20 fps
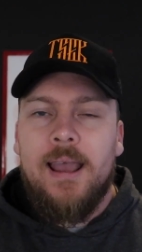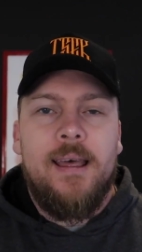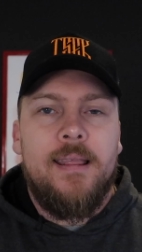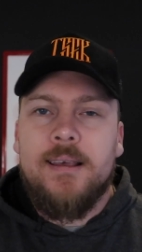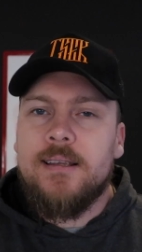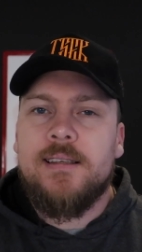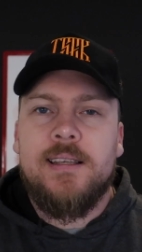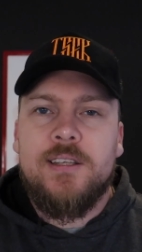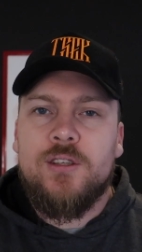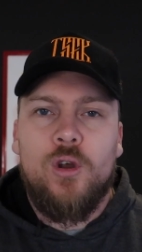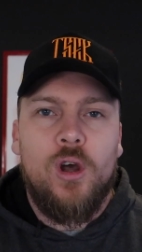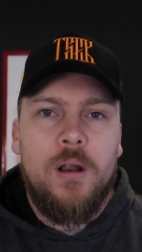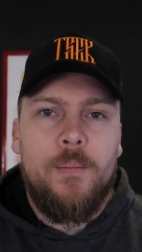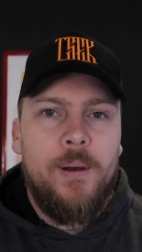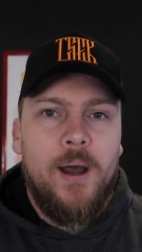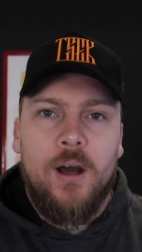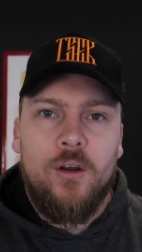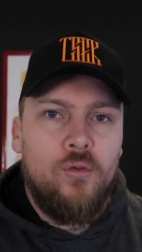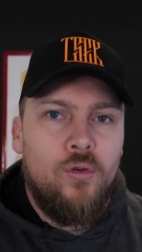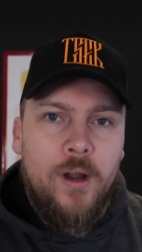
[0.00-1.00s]
This is not
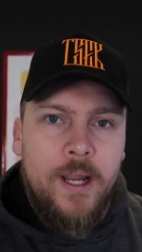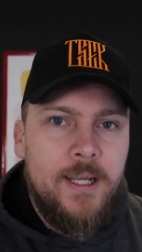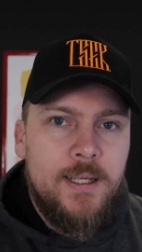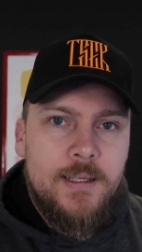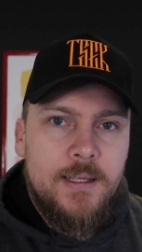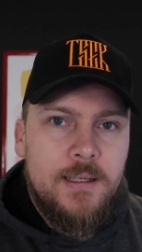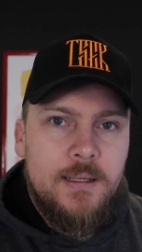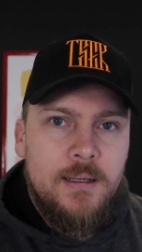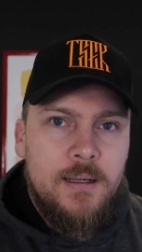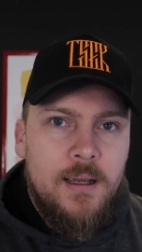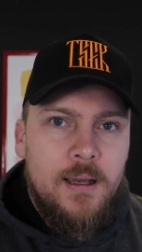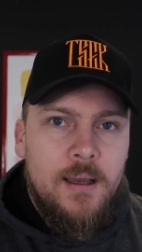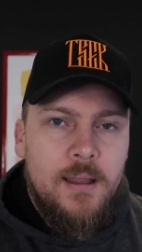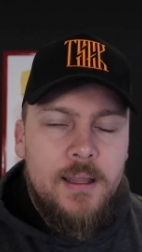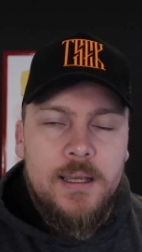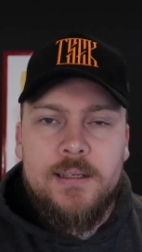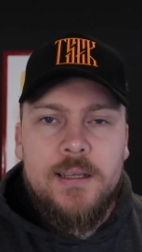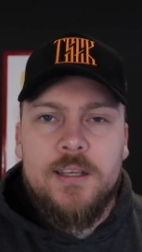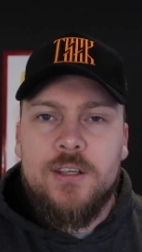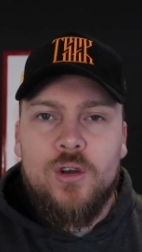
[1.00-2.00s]
about race.
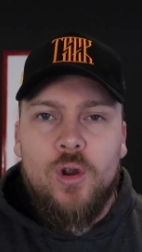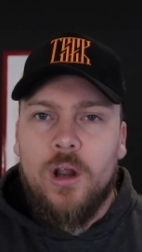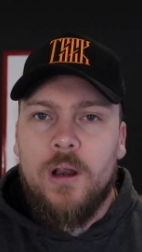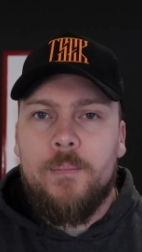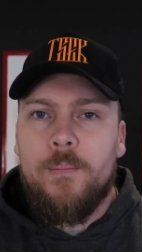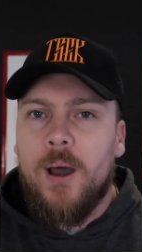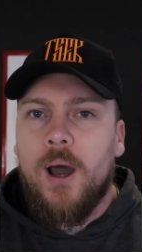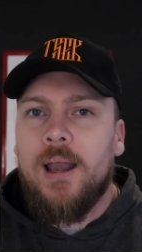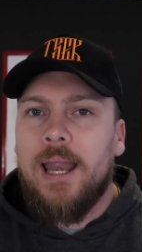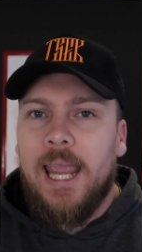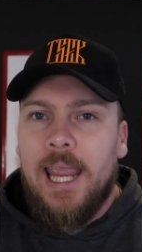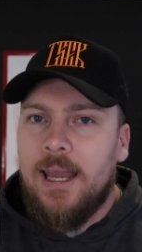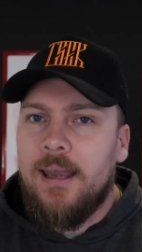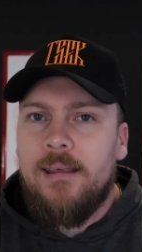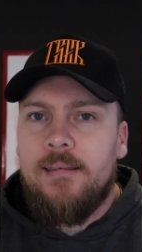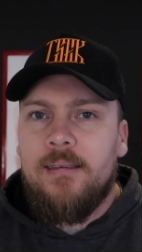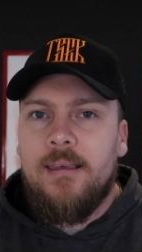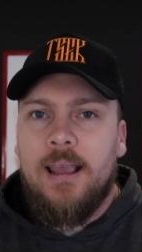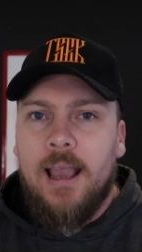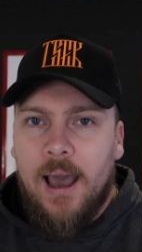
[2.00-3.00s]
This is not about
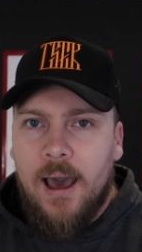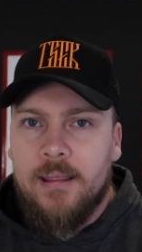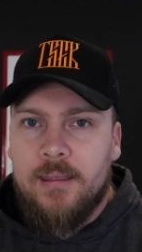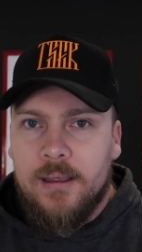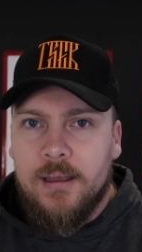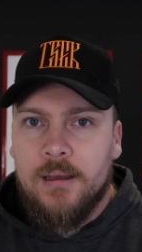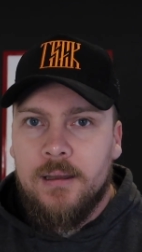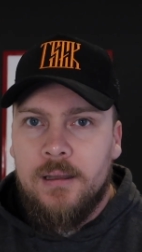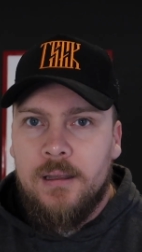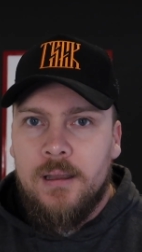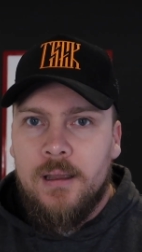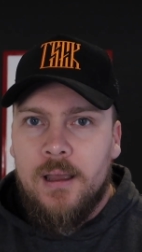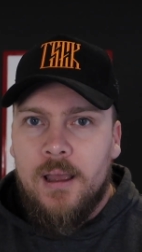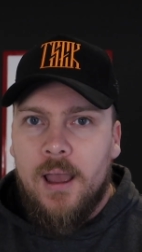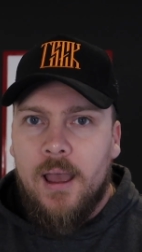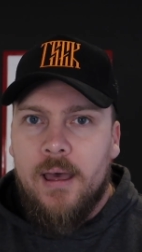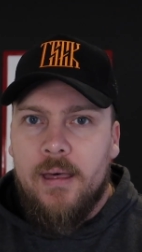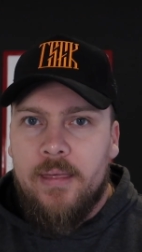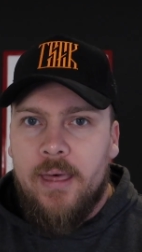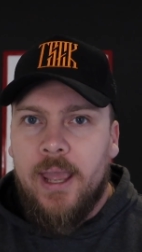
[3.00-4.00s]
anything other
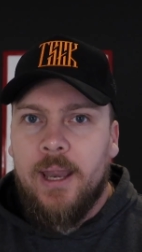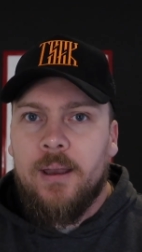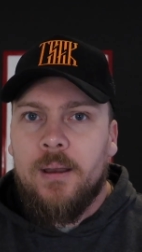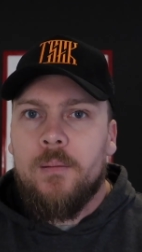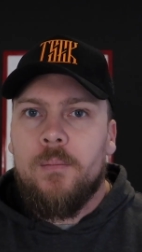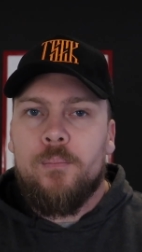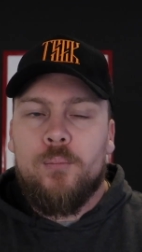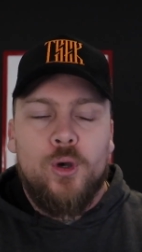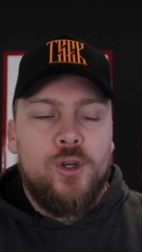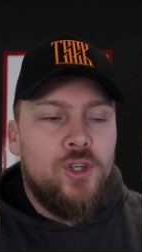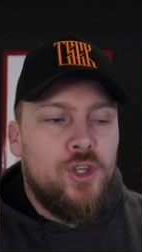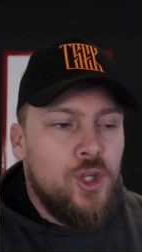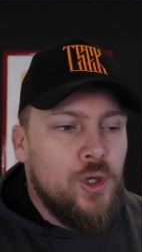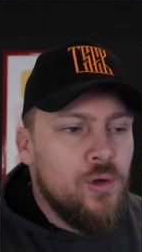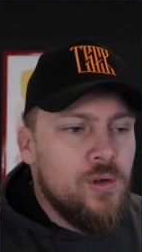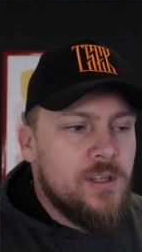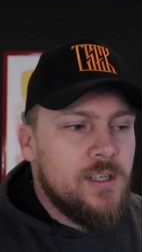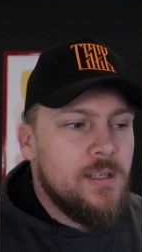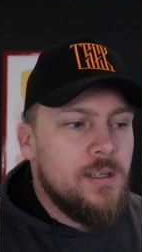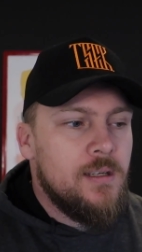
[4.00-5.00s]
than
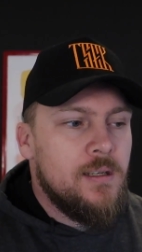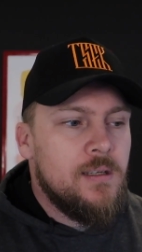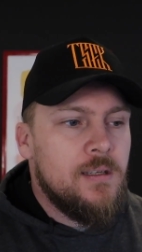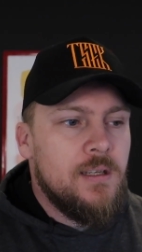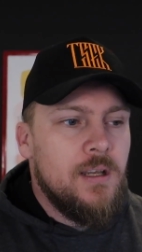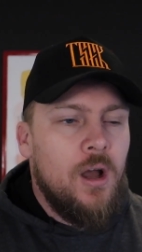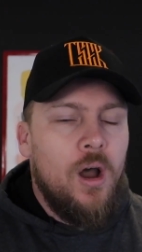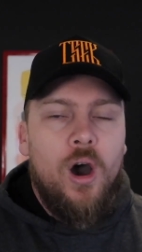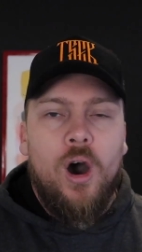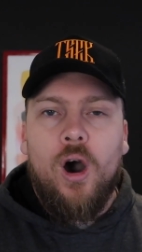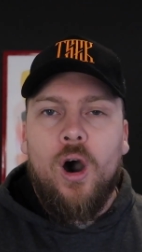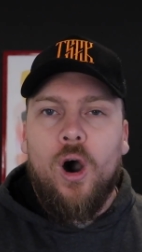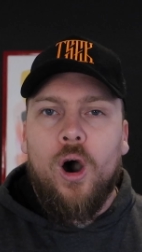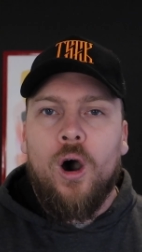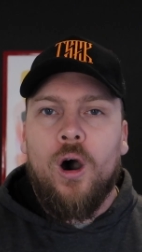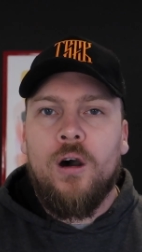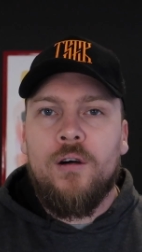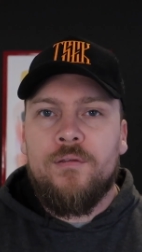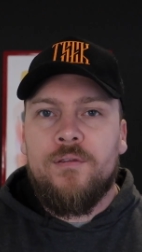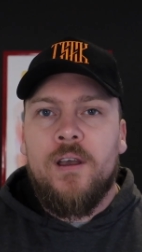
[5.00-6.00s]
producers
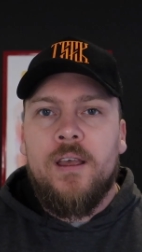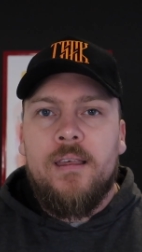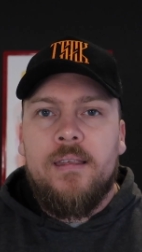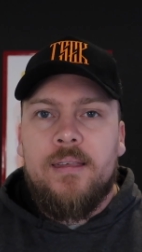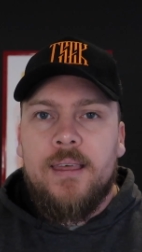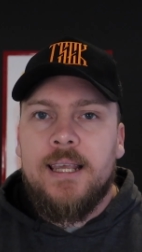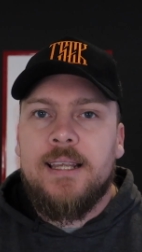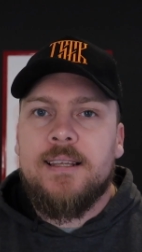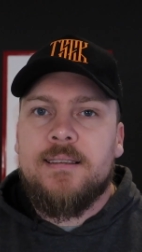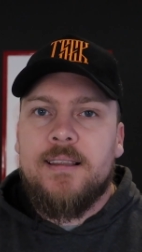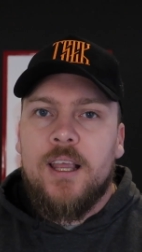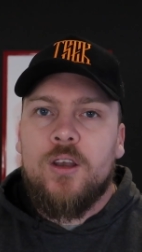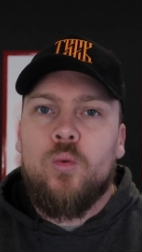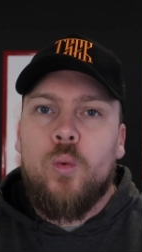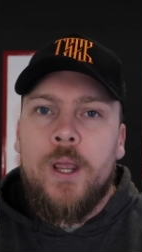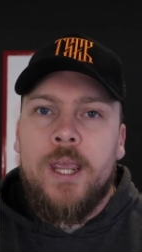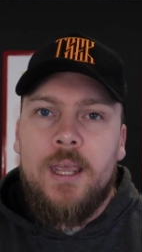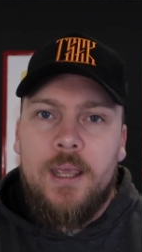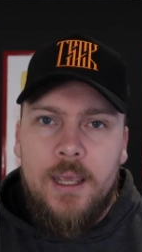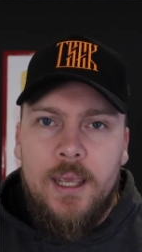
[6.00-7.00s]
of things that
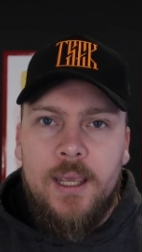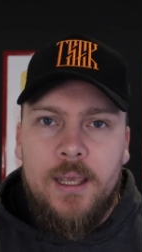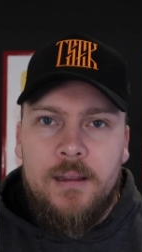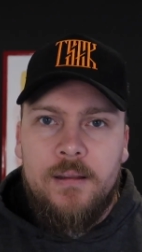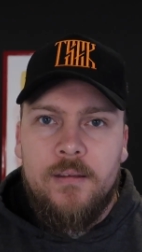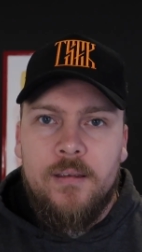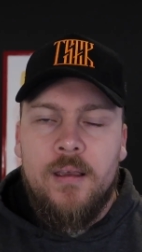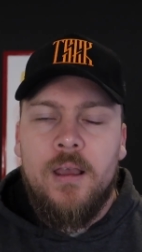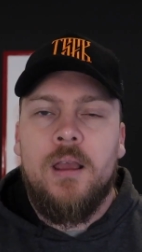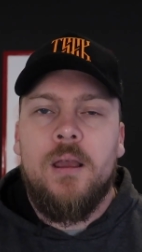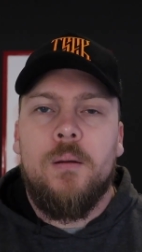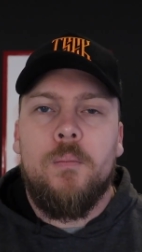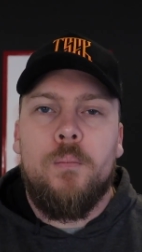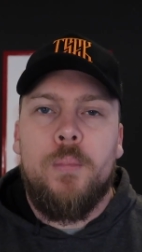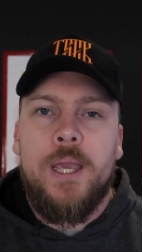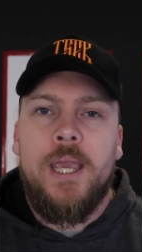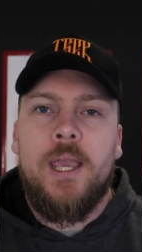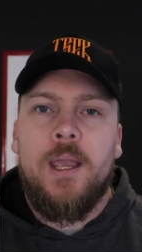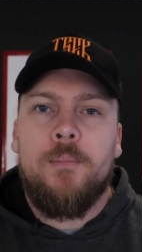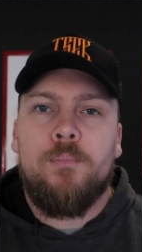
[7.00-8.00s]
we eat
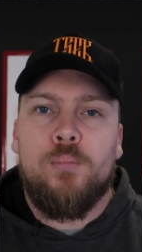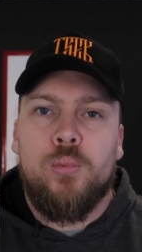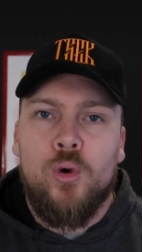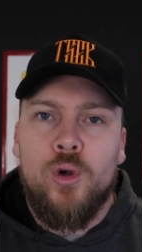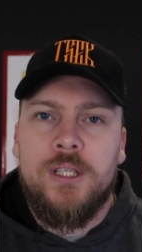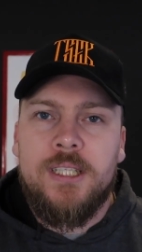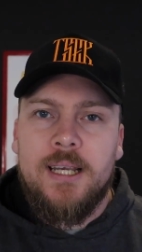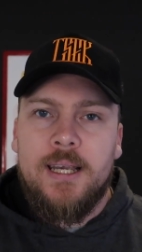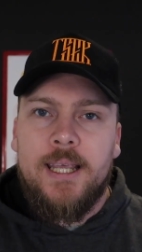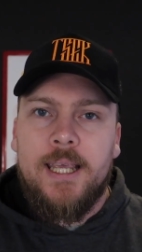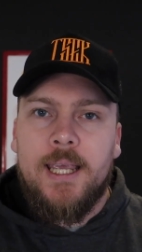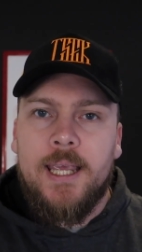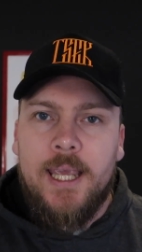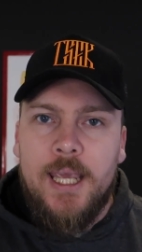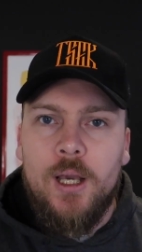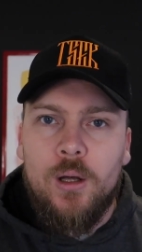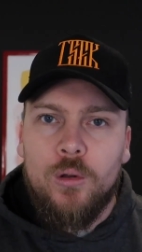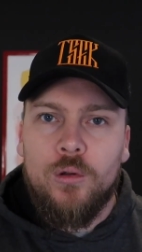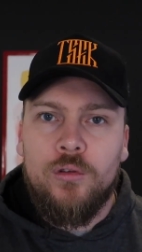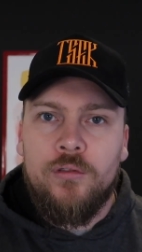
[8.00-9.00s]
being brutally
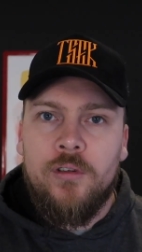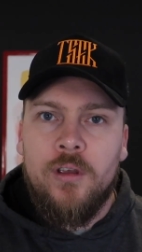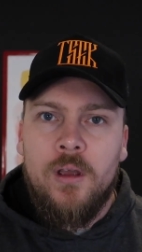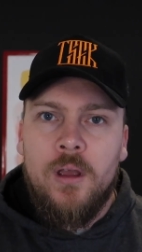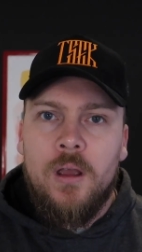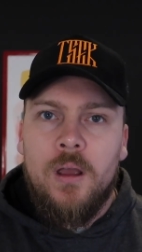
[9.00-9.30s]
killed